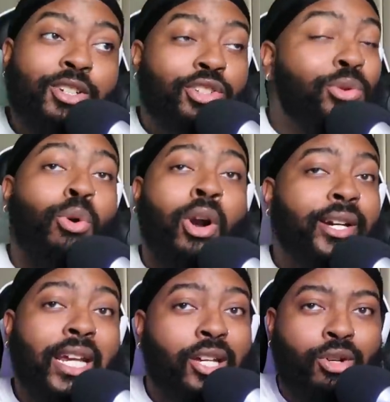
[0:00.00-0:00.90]
two
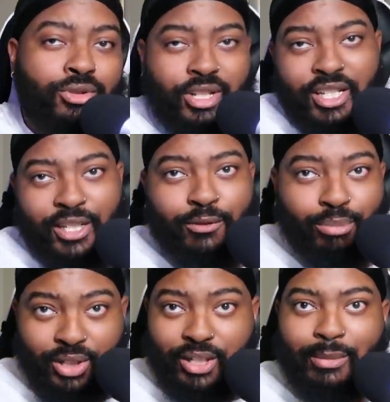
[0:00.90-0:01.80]
RKOs didn't even
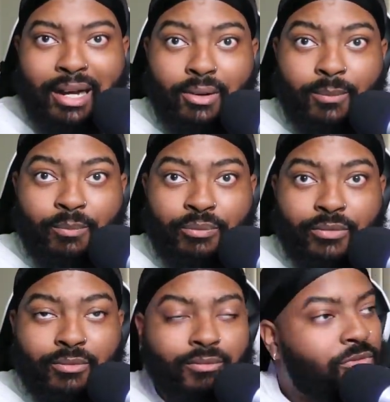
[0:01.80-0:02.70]
put him out.
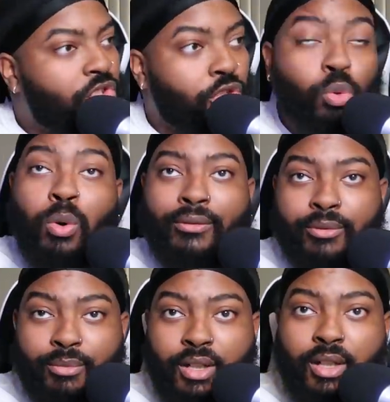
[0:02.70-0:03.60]
Two of
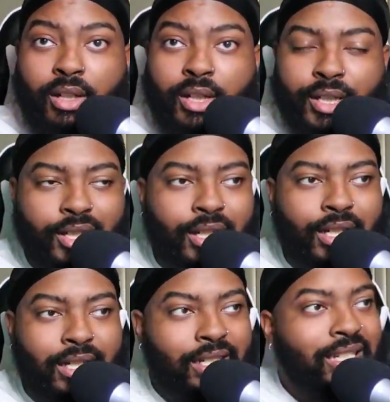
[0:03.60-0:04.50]
them.
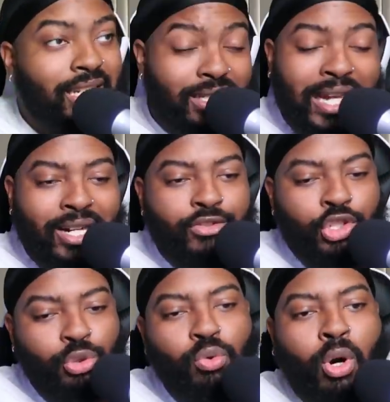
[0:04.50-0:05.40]
He kicked out of
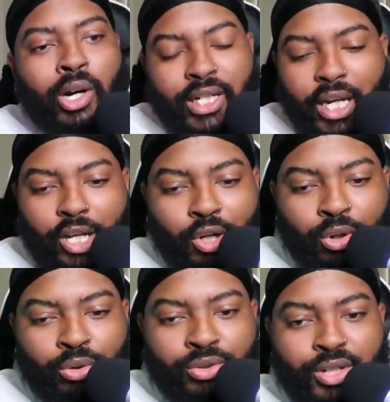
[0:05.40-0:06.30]
two
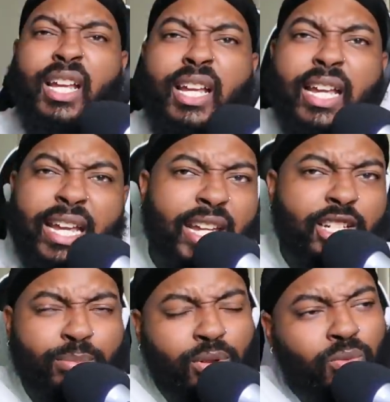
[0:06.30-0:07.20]
RKOs.
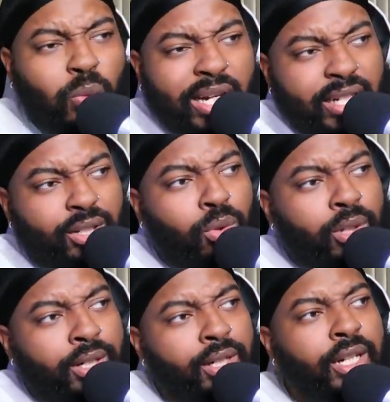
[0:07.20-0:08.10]
Edge put Randy
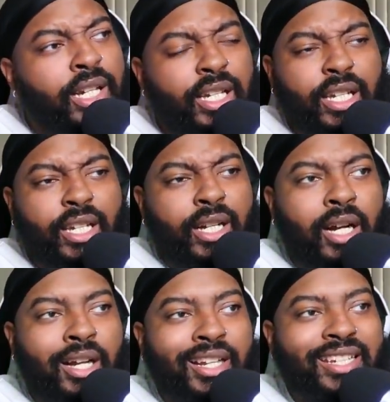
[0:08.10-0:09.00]
Orton in
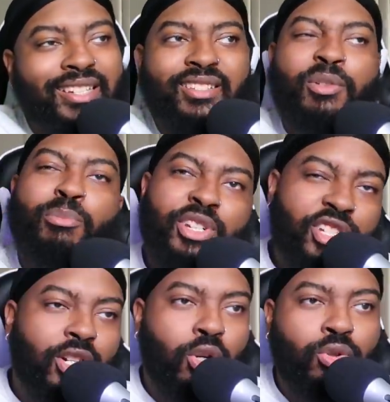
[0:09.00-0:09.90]
his
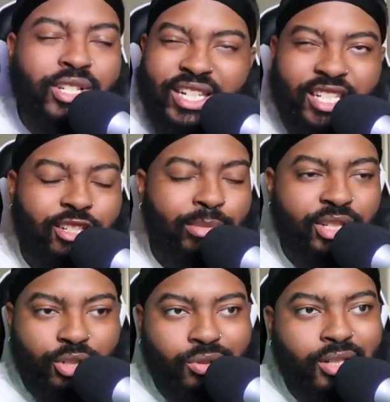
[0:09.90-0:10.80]
submission hold that he's
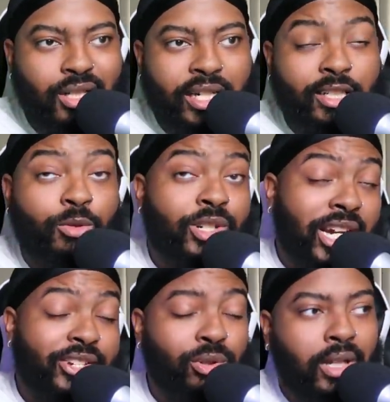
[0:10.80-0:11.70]
been using lately,
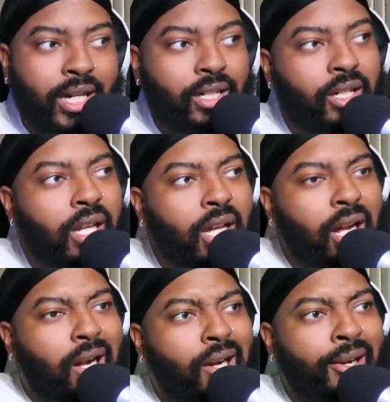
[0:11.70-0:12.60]
which I do like.
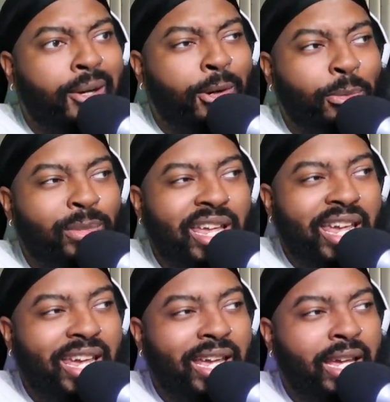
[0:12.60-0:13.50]

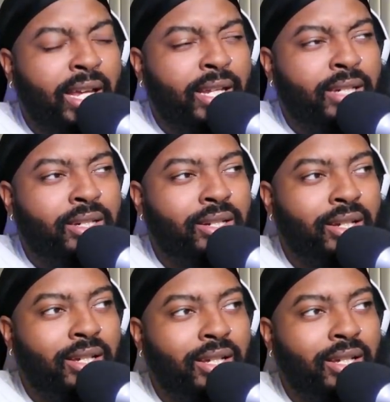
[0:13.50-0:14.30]
And